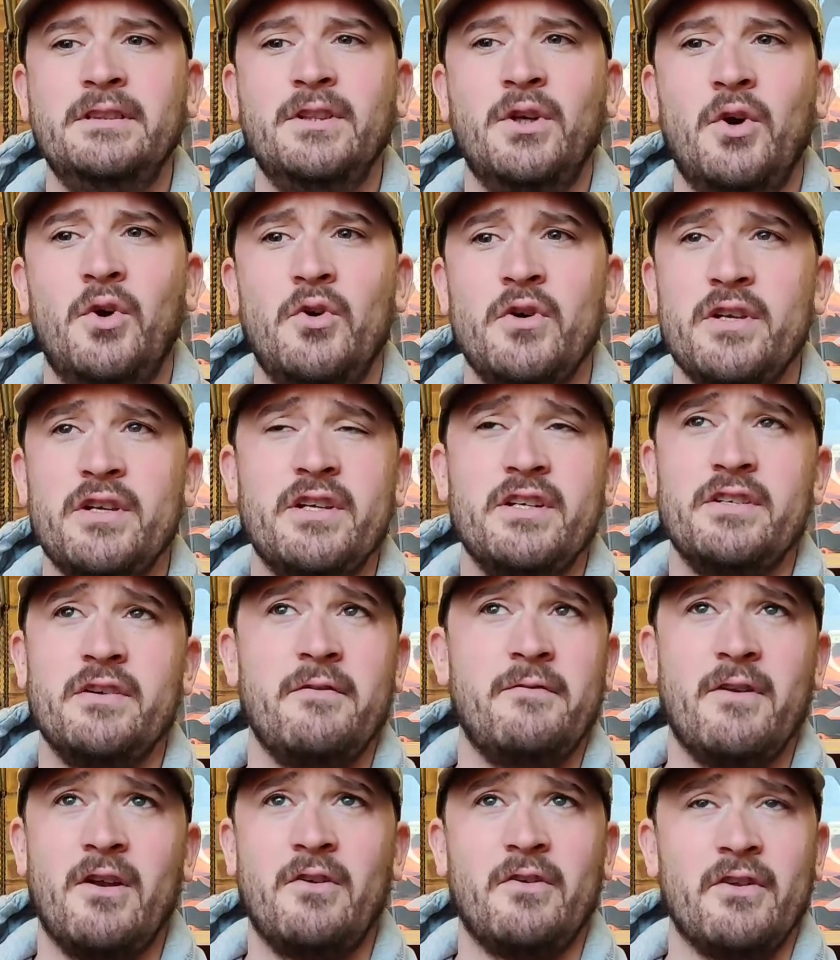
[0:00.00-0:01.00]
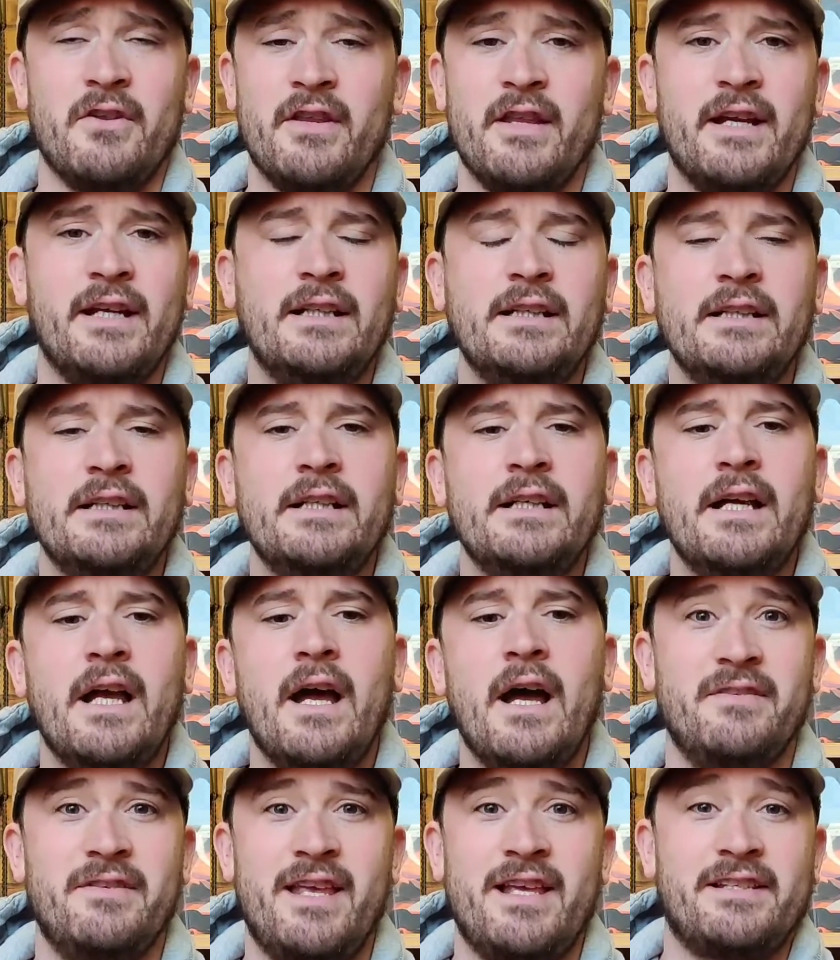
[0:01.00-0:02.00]
or you can do it for longer than that.
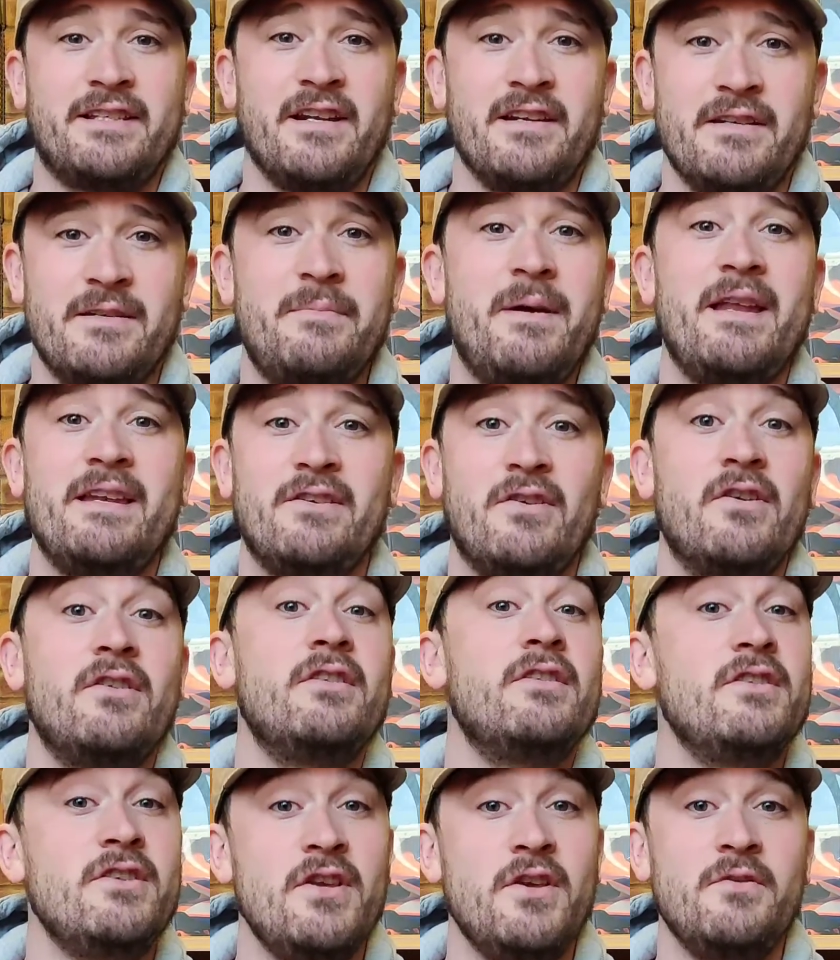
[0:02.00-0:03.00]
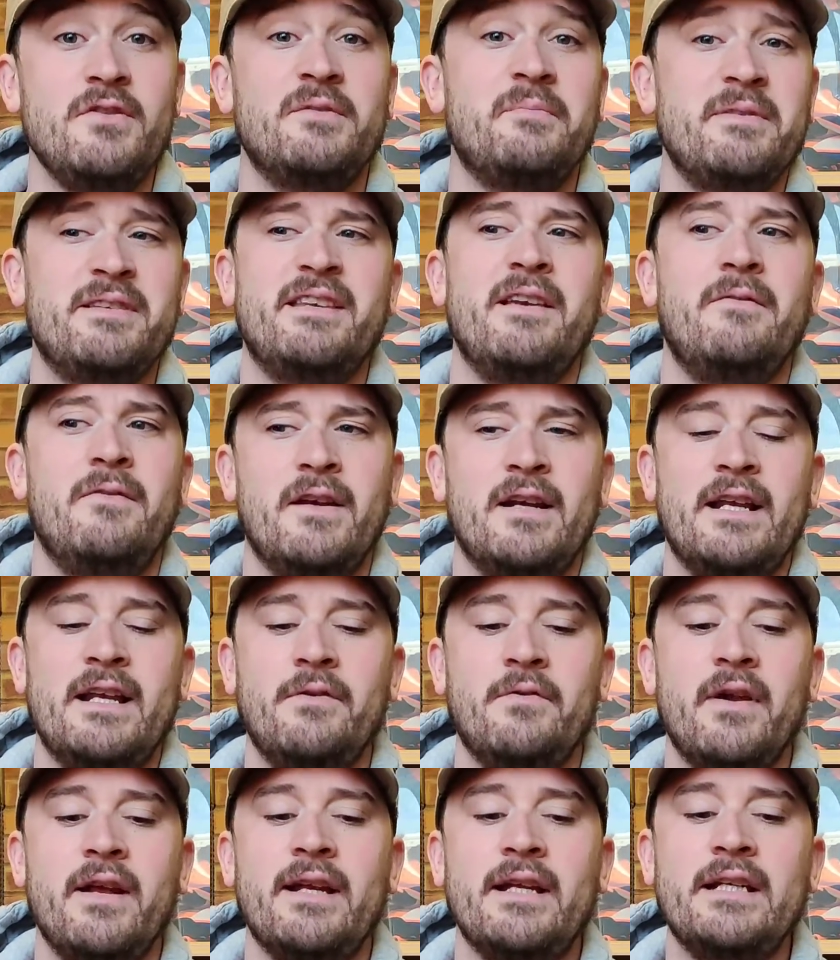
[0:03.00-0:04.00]
So that's going to depend on you specifically,
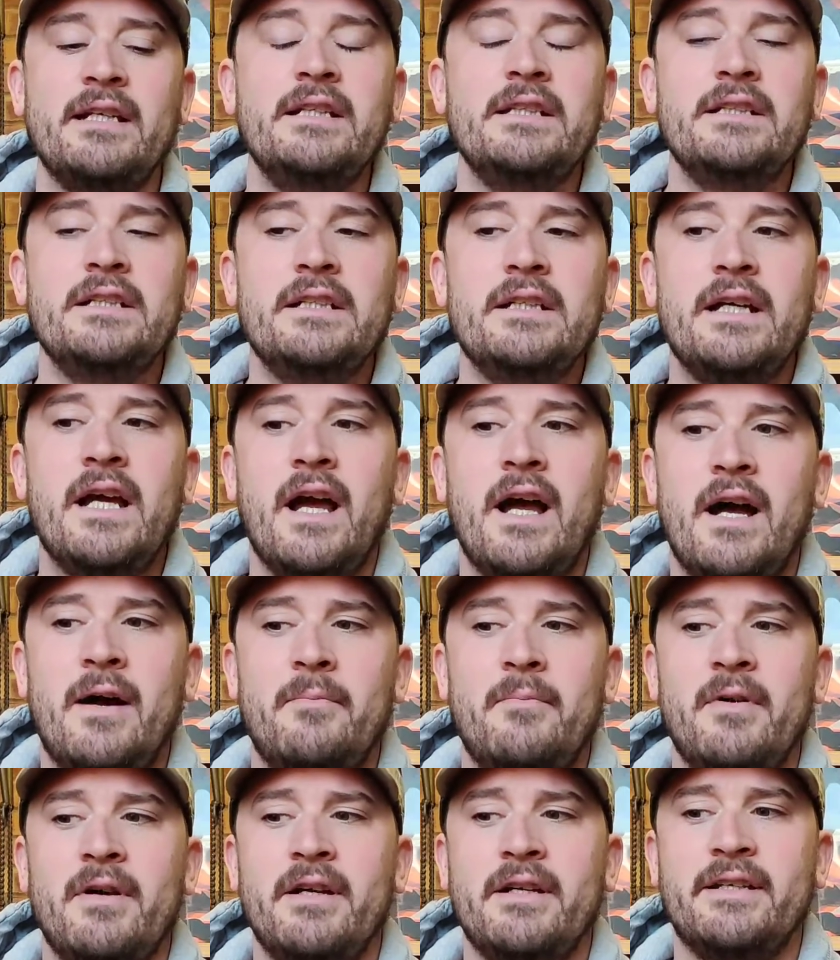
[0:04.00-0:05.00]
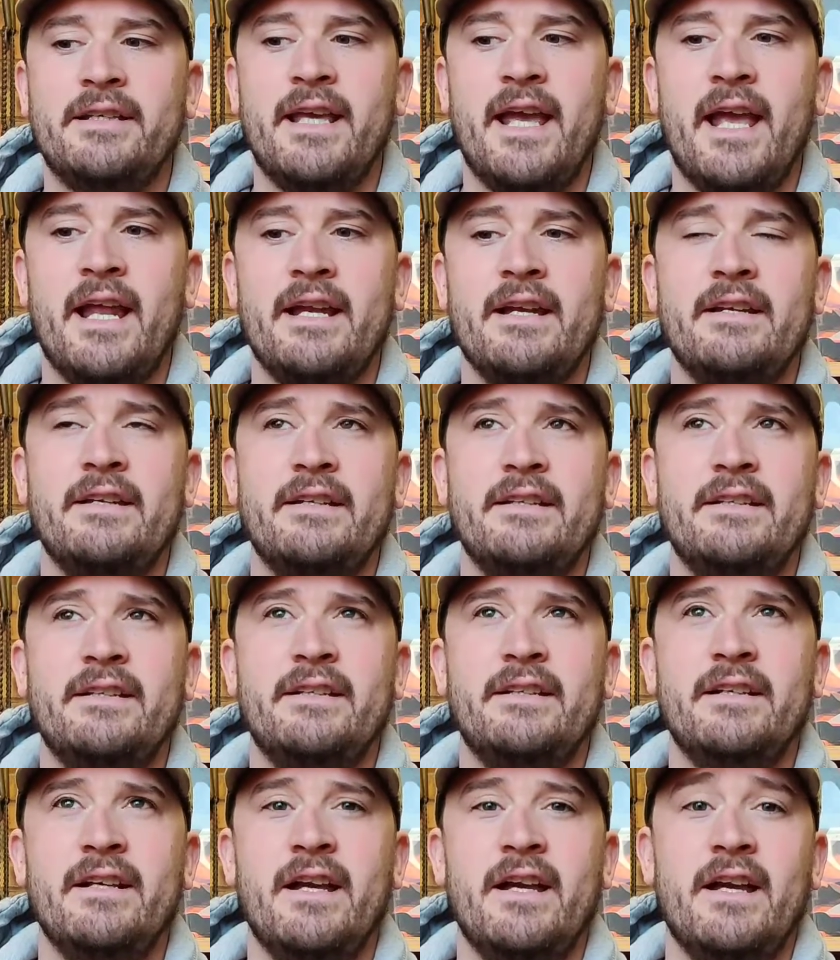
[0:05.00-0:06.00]
really. Again,
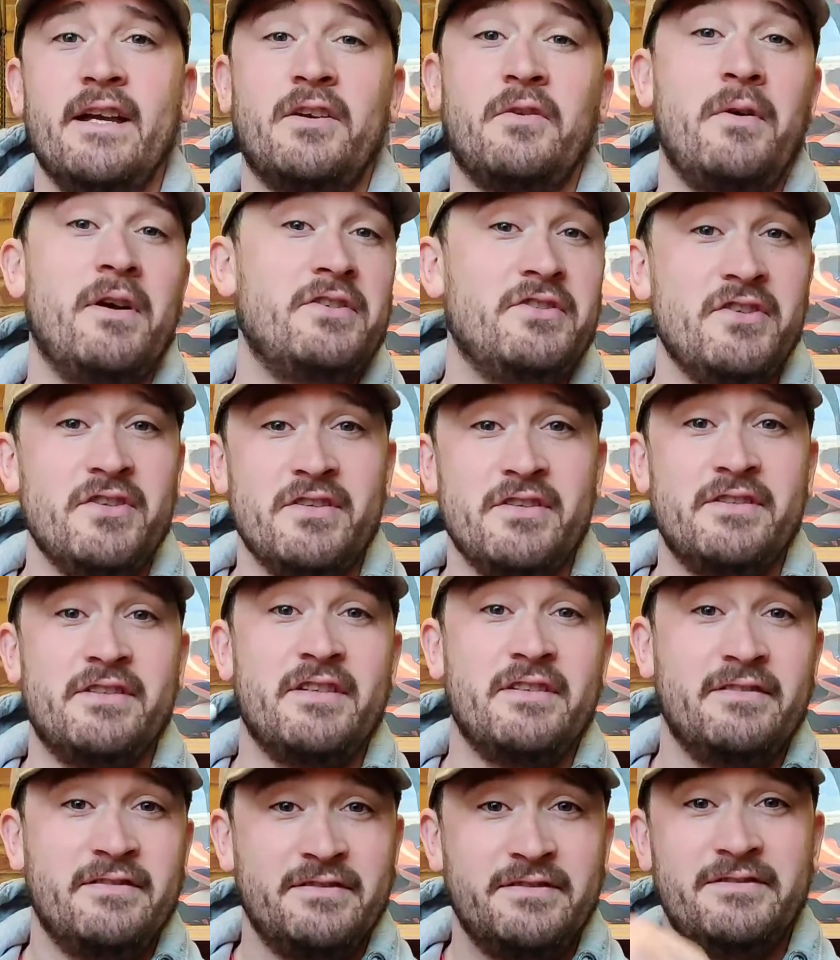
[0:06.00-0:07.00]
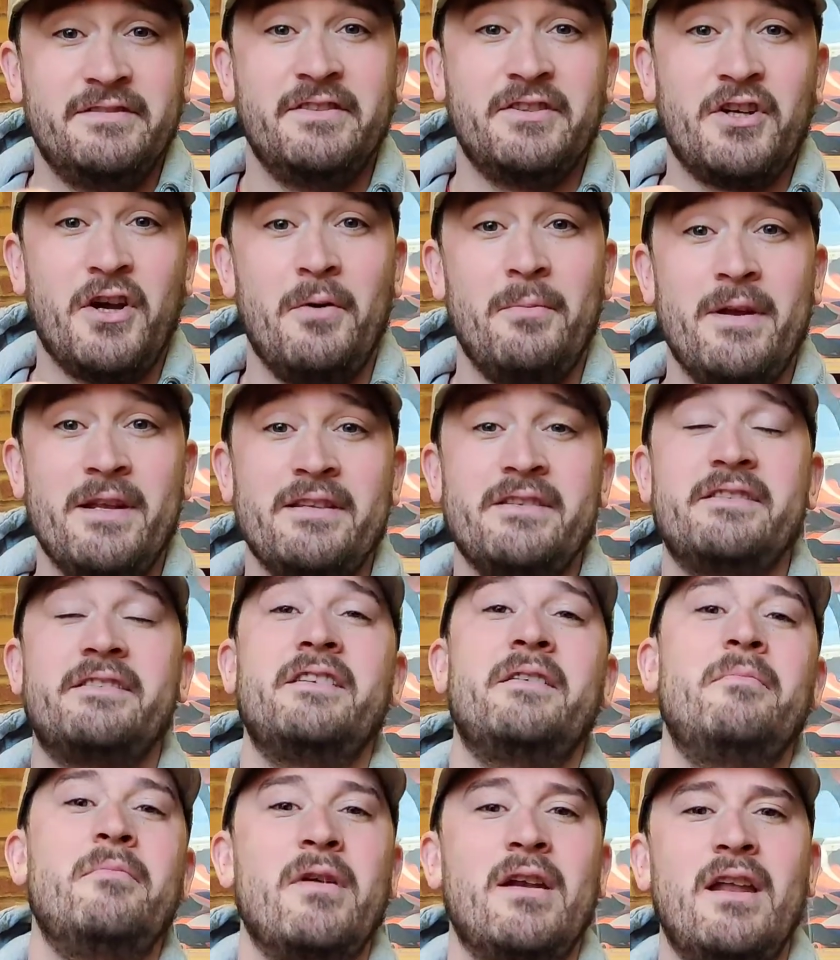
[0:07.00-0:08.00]
questions,
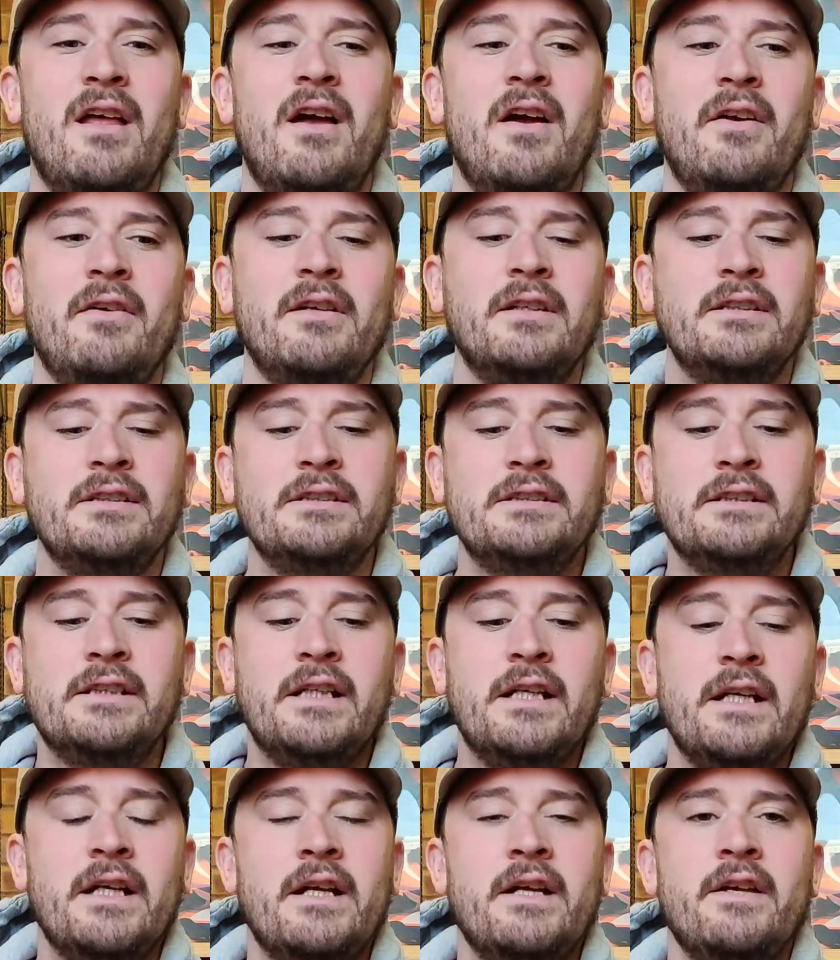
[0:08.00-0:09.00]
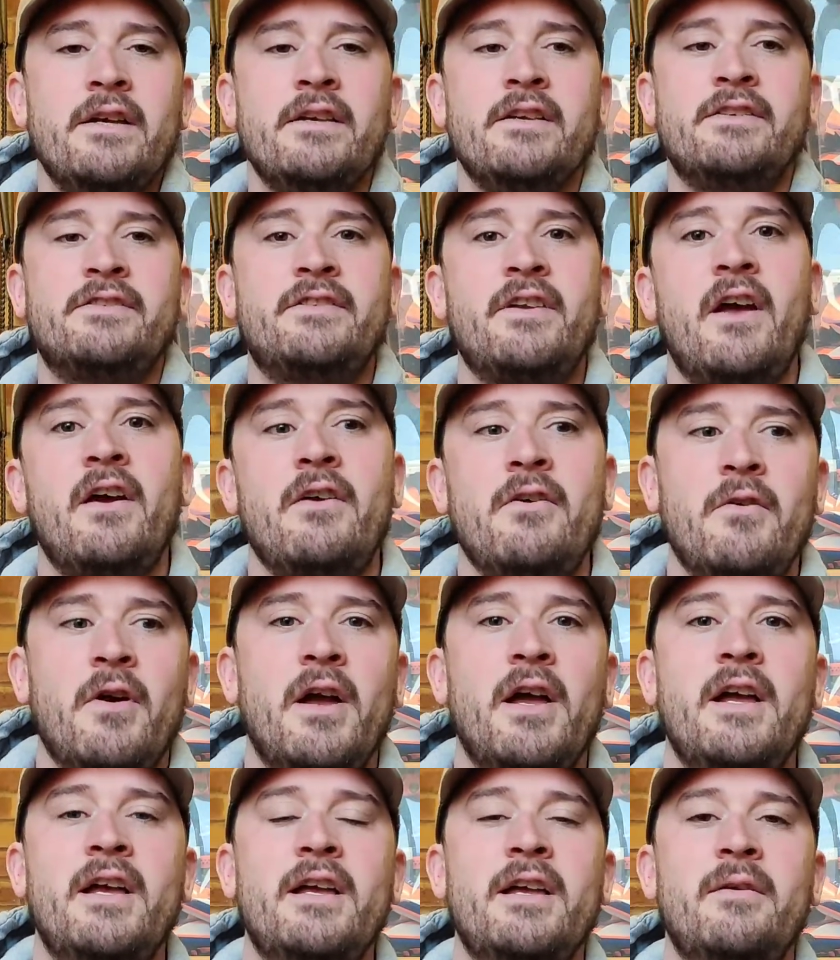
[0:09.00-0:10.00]
comments below. So
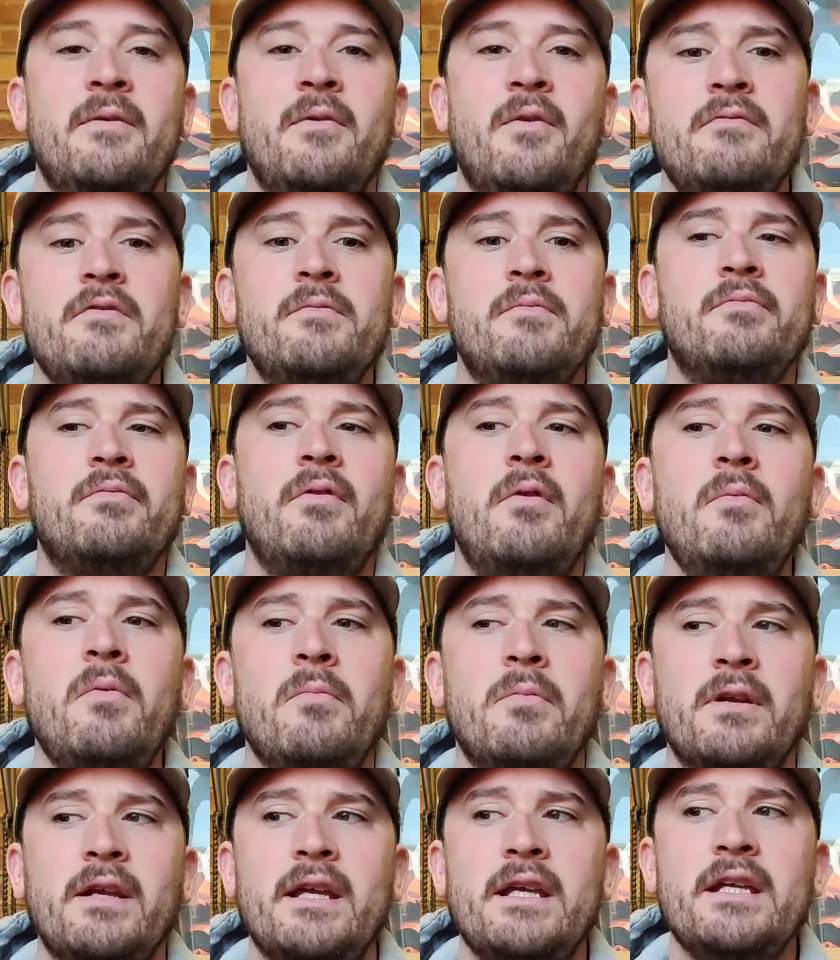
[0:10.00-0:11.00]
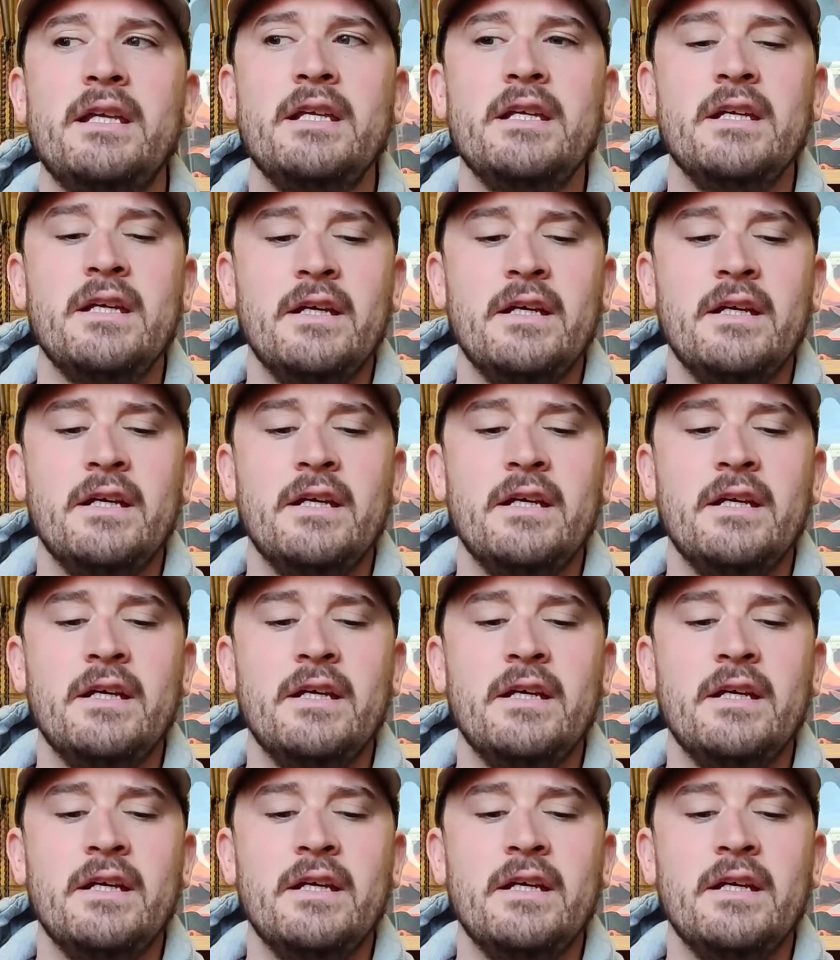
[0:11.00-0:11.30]
I would probably